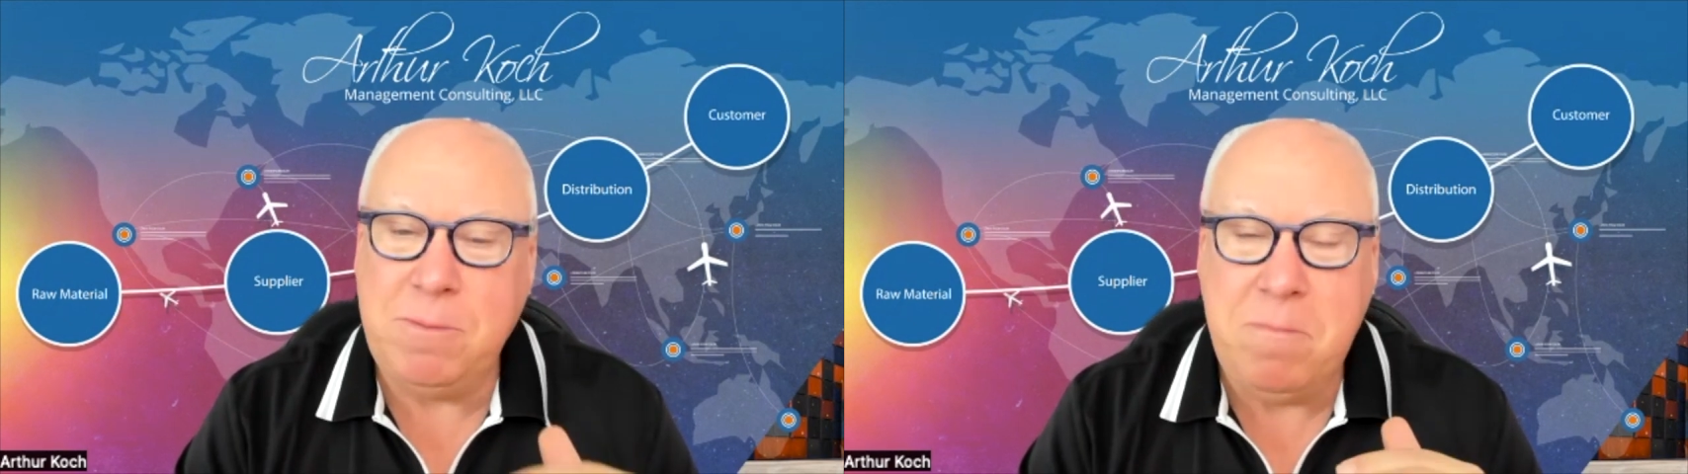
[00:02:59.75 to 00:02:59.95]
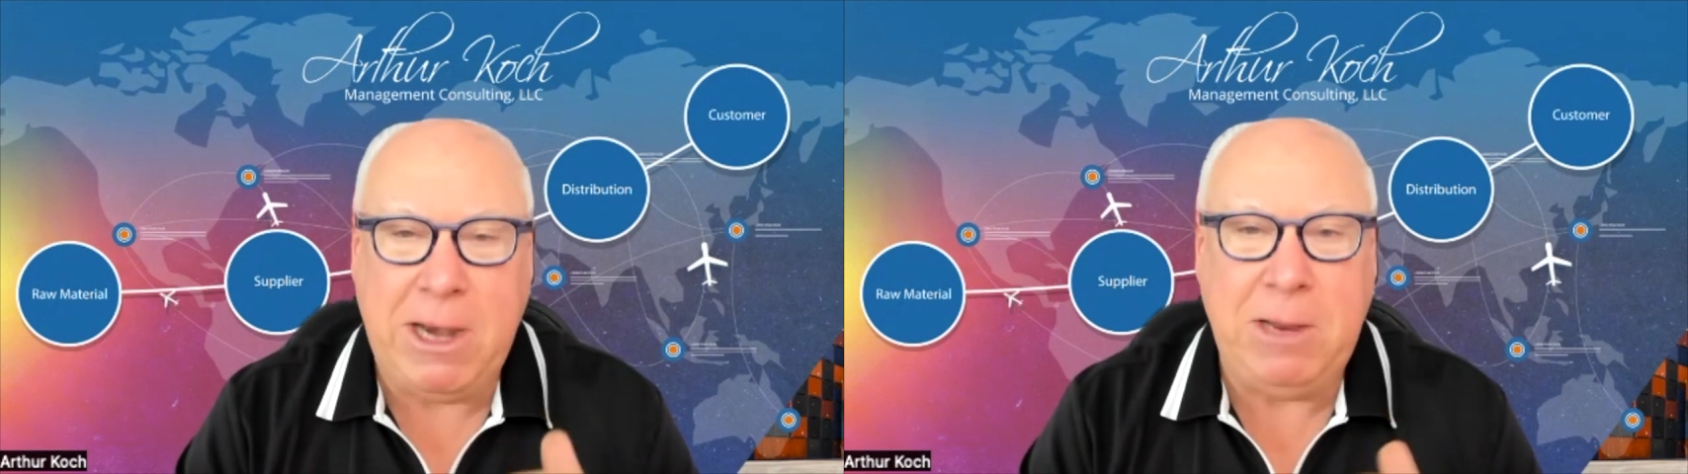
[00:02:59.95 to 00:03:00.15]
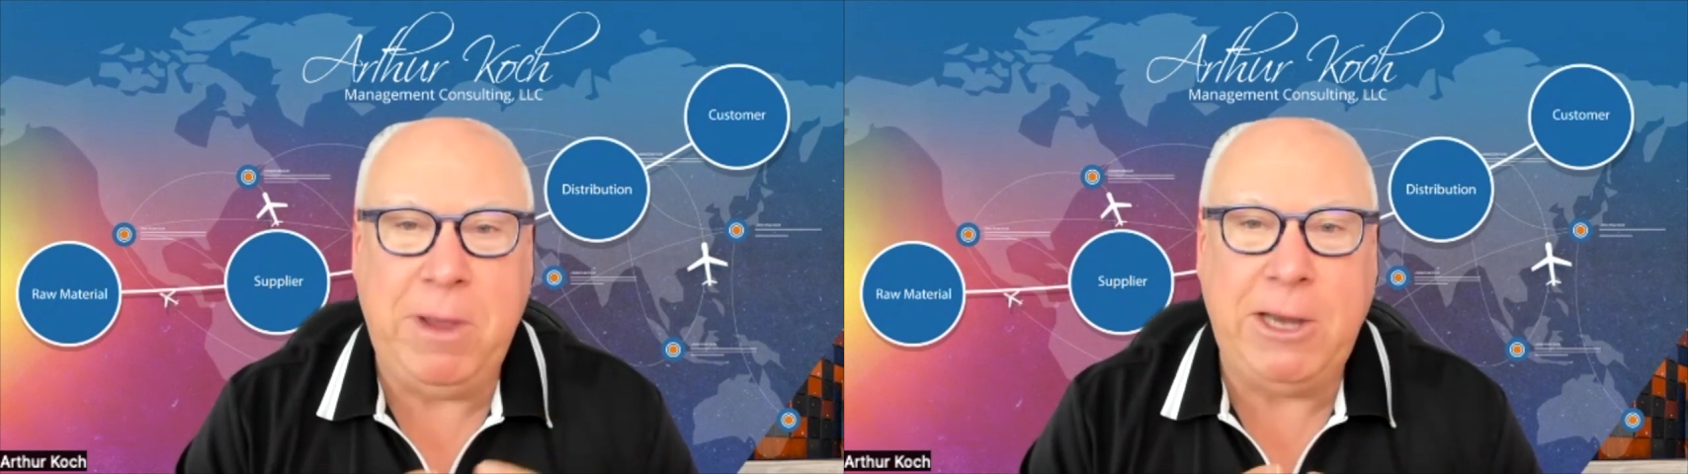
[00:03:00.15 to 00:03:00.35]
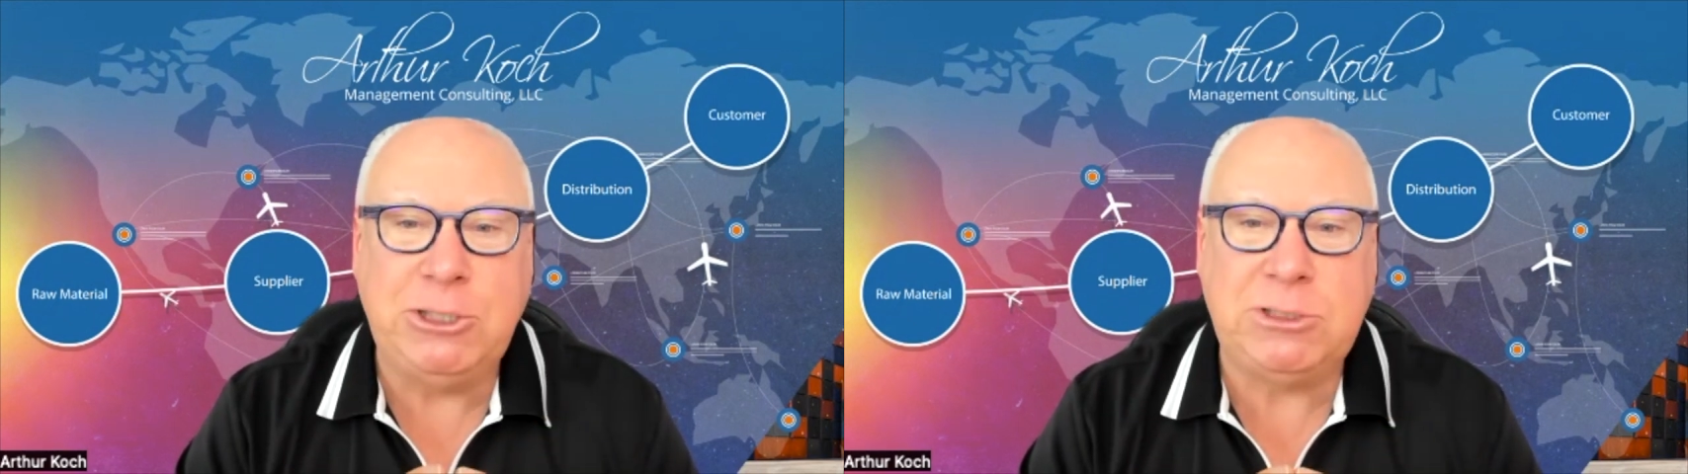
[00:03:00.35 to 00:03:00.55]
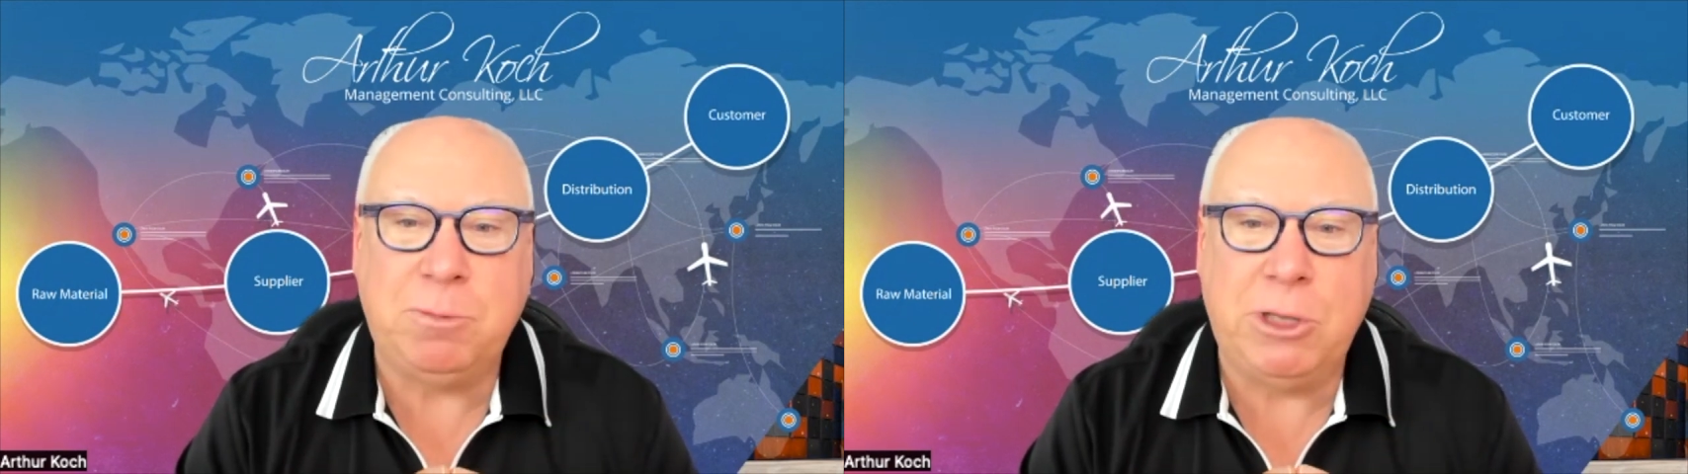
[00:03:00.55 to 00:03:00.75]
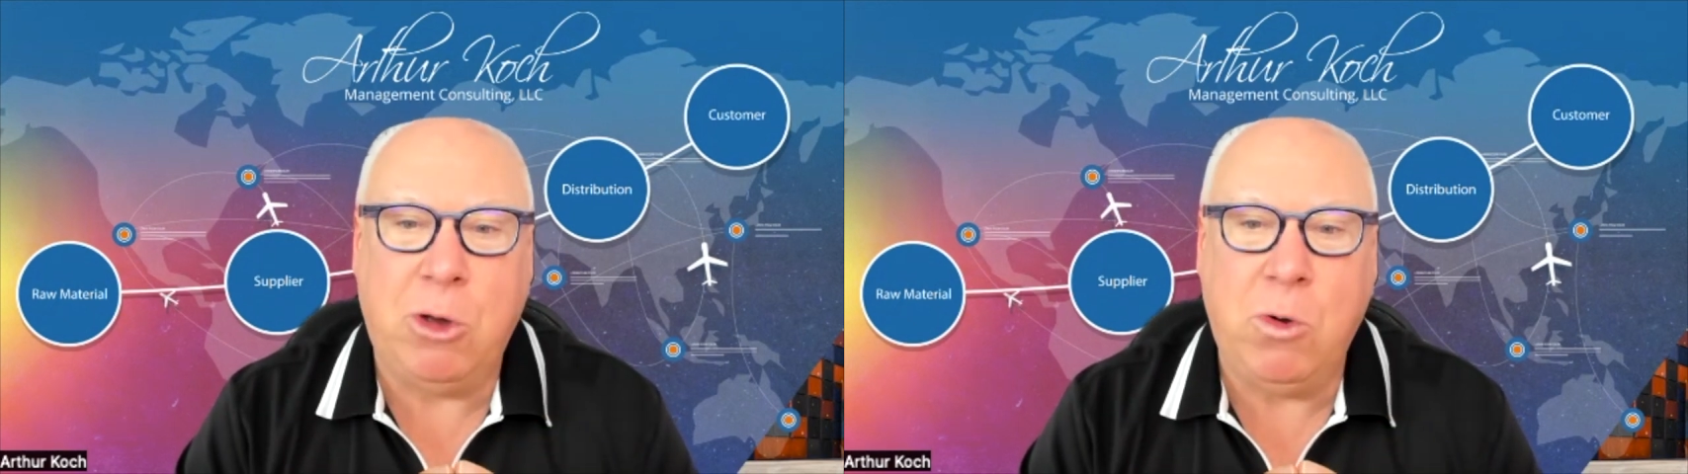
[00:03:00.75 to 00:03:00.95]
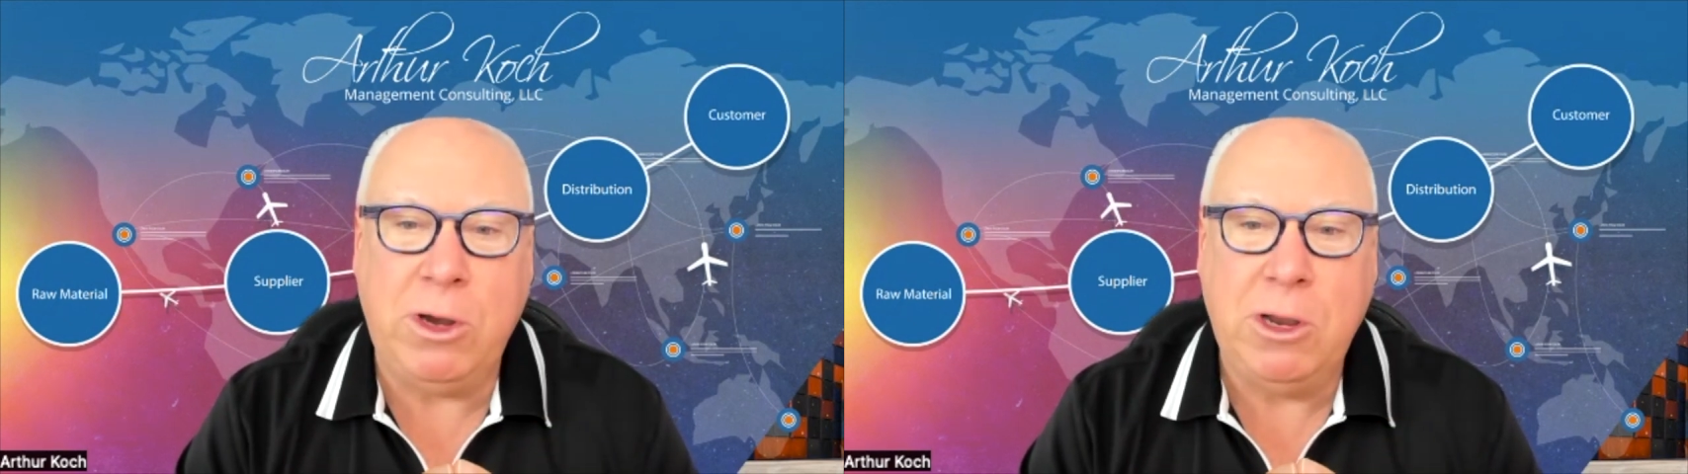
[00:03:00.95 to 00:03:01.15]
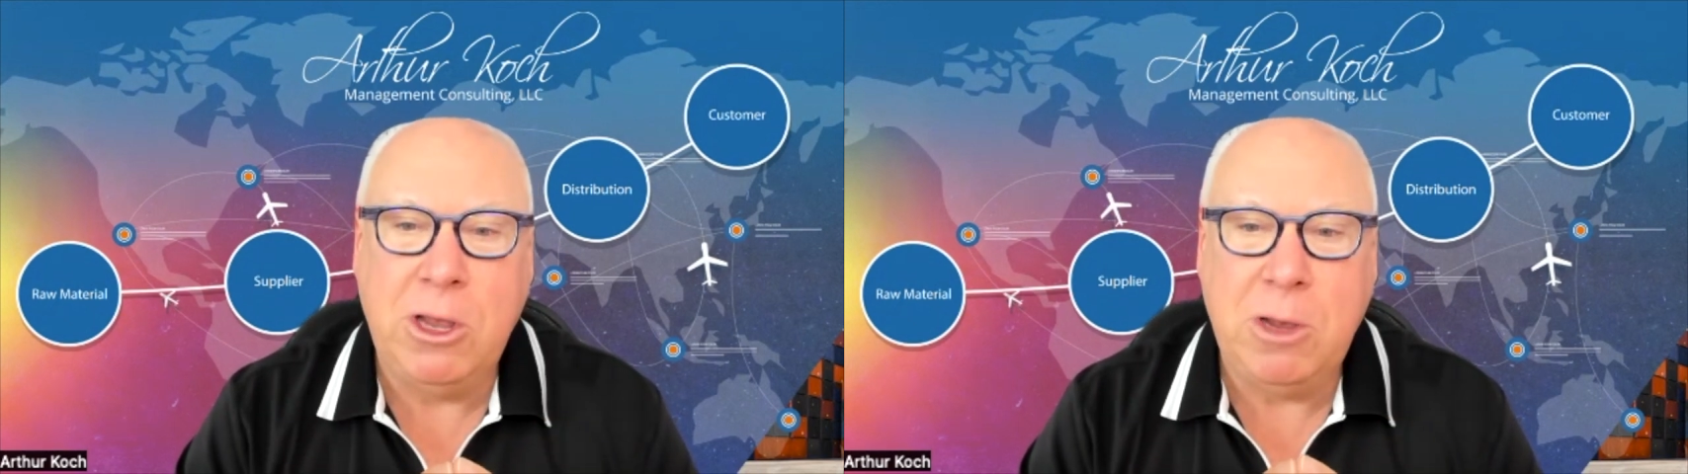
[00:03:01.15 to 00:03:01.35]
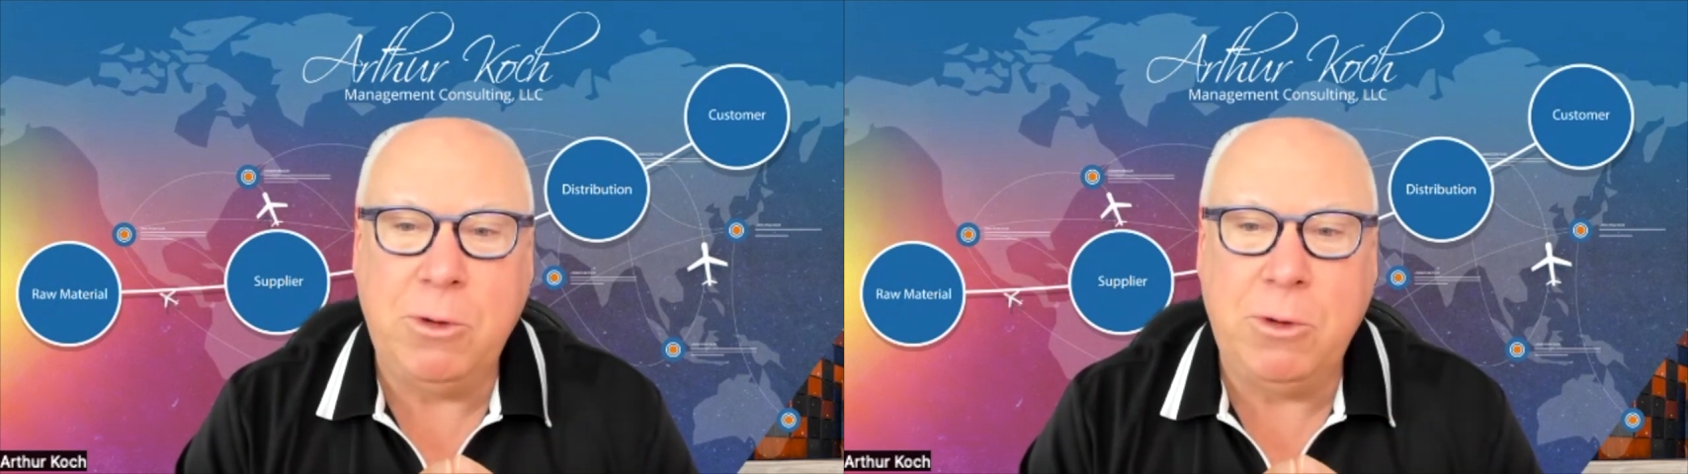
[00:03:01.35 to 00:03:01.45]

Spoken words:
many pages below it, but